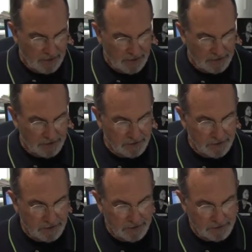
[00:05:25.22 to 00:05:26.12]
I think
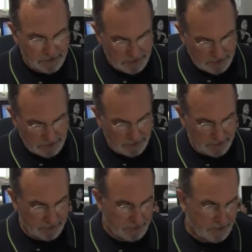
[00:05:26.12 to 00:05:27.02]
it's
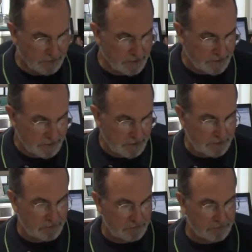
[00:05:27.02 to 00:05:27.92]
a good idea
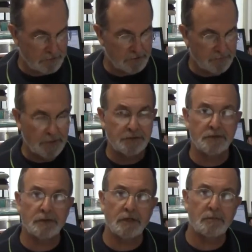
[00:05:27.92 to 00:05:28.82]
to first
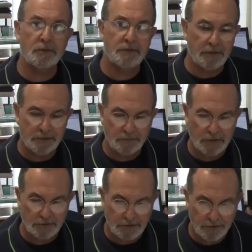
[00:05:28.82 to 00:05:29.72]
mention a couple of things
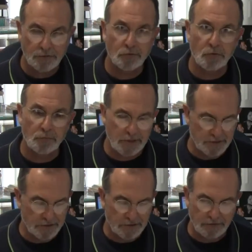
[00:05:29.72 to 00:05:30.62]
about the accrual
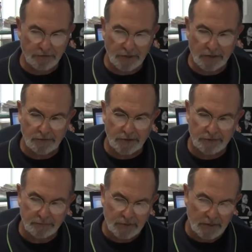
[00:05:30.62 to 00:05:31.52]
basis of
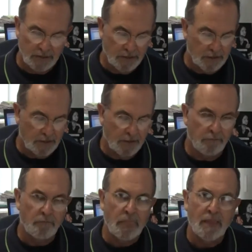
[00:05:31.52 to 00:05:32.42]
accounting.
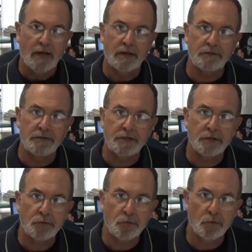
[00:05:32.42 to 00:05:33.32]
Under the
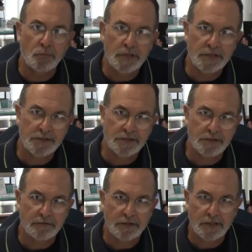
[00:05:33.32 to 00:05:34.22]
accrual basis
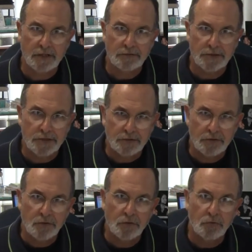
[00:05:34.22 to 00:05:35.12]
of accounting,
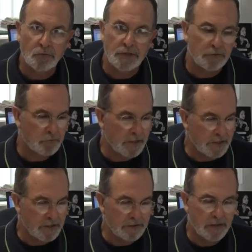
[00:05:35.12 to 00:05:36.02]
we
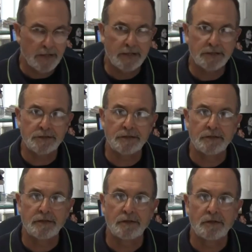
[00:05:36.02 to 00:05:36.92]
recognize
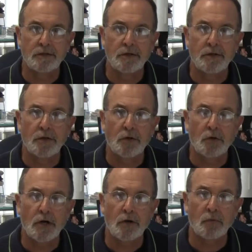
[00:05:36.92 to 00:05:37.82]

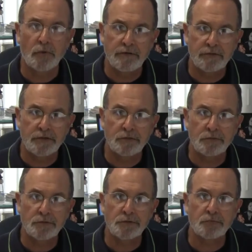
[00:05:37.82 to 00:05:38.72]

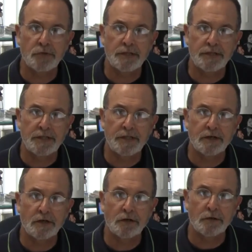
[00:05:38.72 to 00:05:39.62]
revenues when they
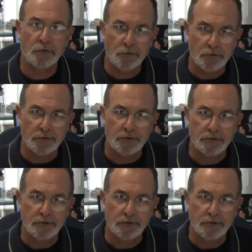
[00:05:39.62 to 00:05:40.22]
are earned.